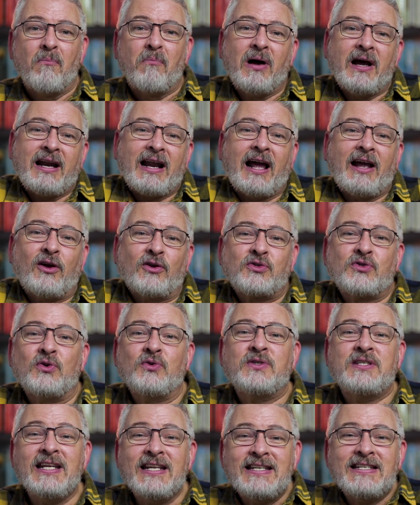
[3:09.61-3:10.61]
But I
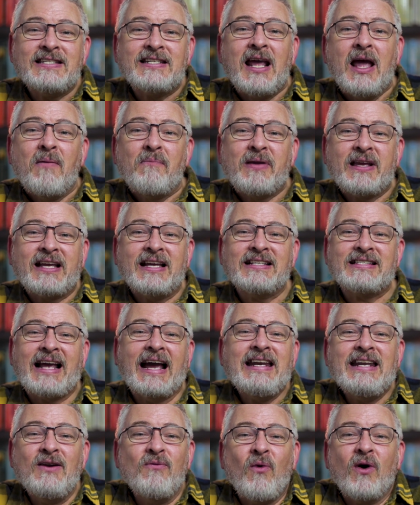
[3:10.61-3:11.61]
also didn't because
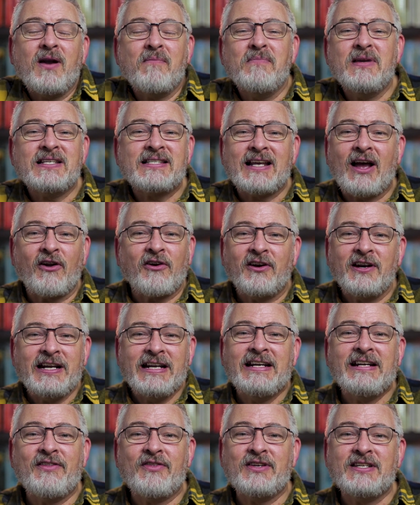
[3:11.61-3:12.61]
I didn't want to miss out on
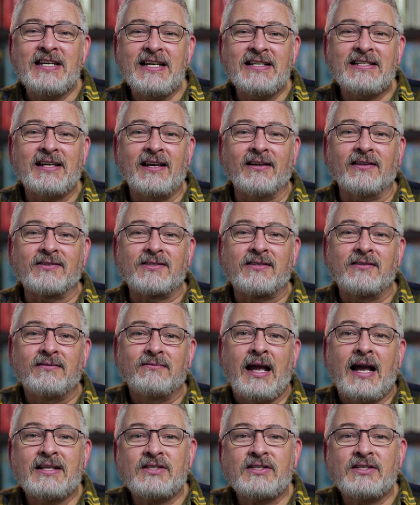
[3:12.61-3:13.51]
any of the details.